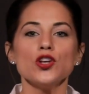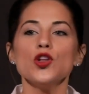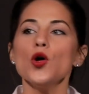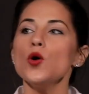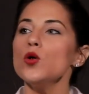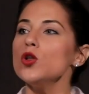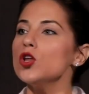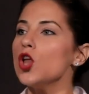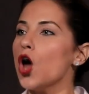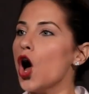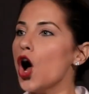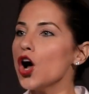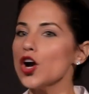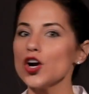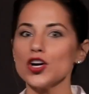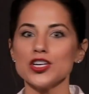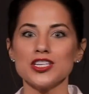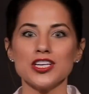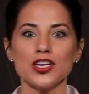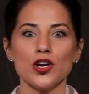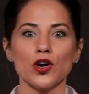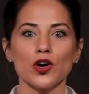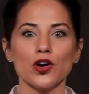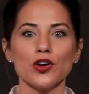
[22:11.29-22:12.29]
No
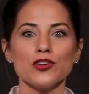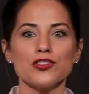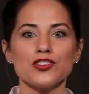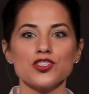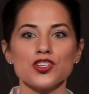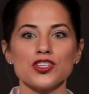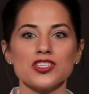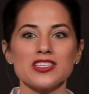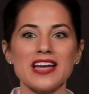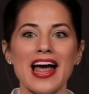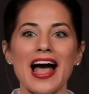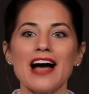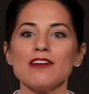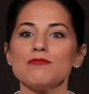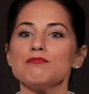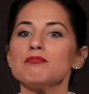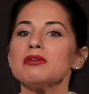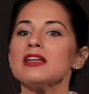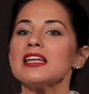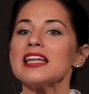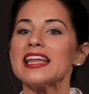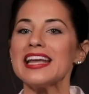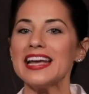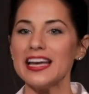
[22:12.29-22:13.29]
longer did Earth just
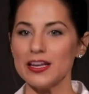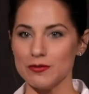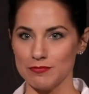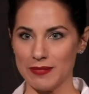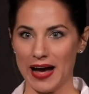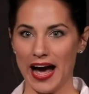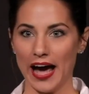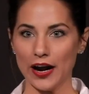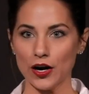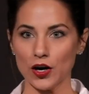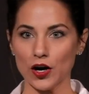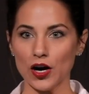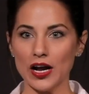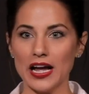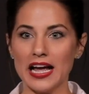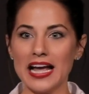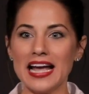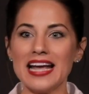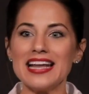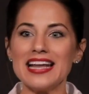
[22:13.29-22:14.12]
have plant matter.